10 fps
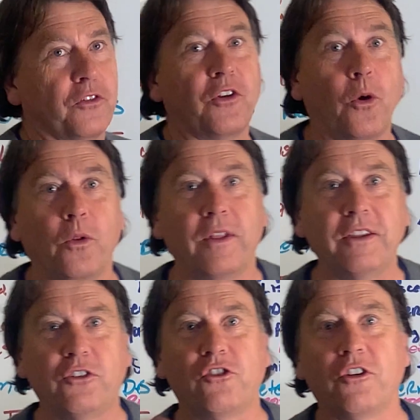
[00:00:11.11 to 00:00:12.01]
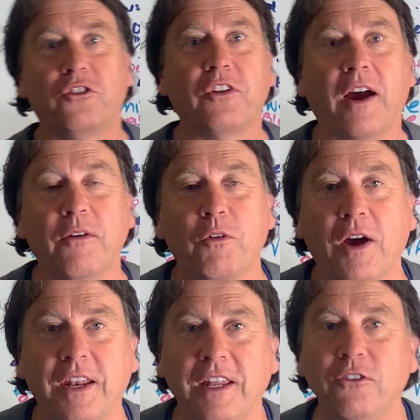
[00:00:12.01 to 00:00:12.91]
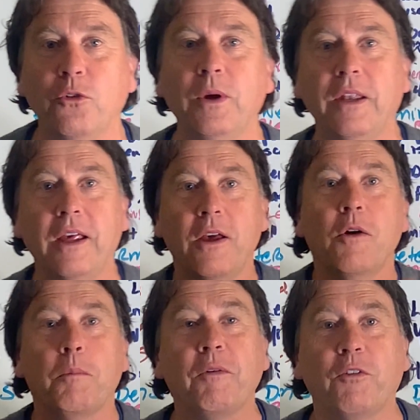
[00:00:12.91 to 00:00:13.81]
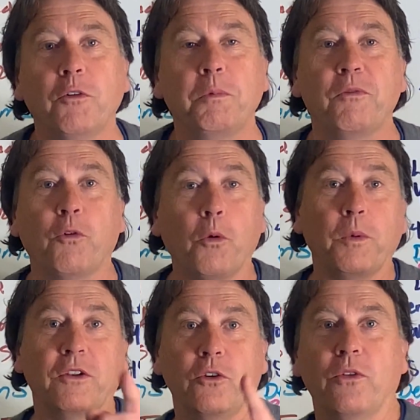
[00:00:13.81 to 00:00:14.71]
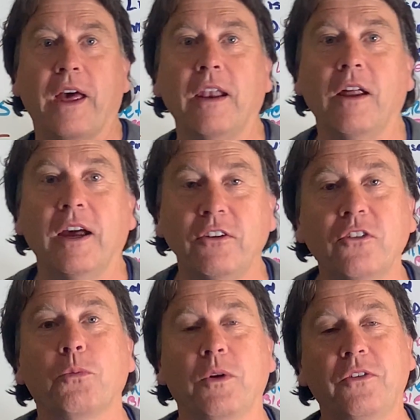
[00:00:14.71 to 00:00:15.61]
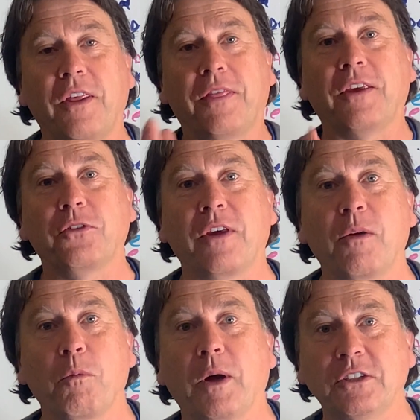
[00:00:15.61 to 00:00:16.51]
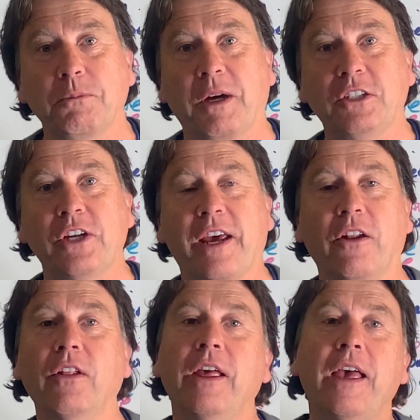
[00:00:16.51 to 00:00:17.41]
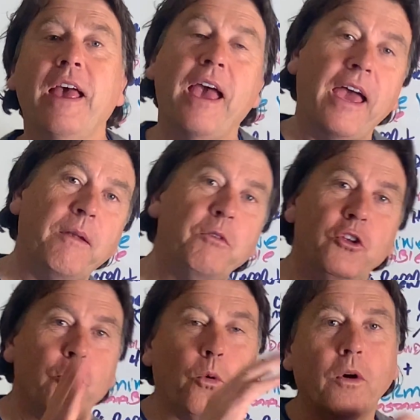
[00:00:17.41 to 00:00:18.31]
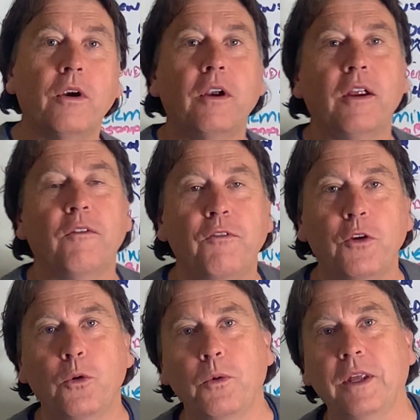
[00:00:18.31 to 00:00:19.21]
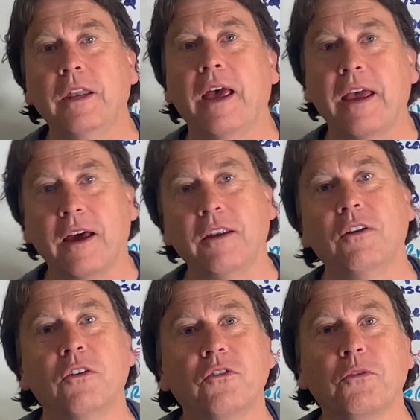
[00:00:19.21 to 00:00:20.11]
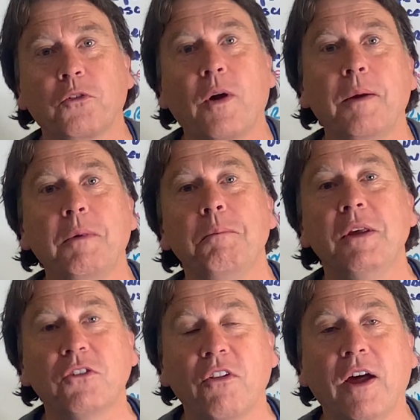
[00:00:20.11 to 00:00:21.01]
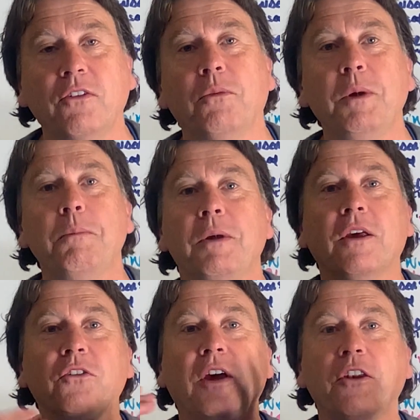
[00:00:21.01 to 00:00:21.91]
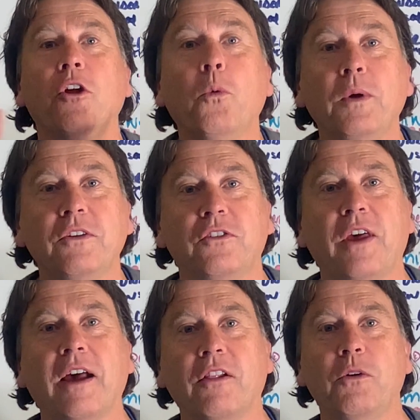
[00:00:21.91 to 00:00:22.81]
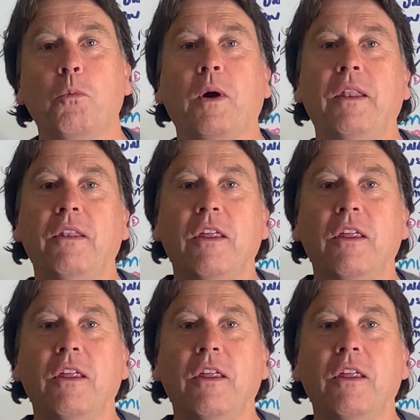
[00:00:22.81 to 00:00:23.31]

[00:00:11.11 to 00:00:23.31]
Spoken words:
So let's just dive right into it. But first, before we do that, I just want to say thanks again for watching my channel. And your viewing and subscribing means a lot to me because I know exactly what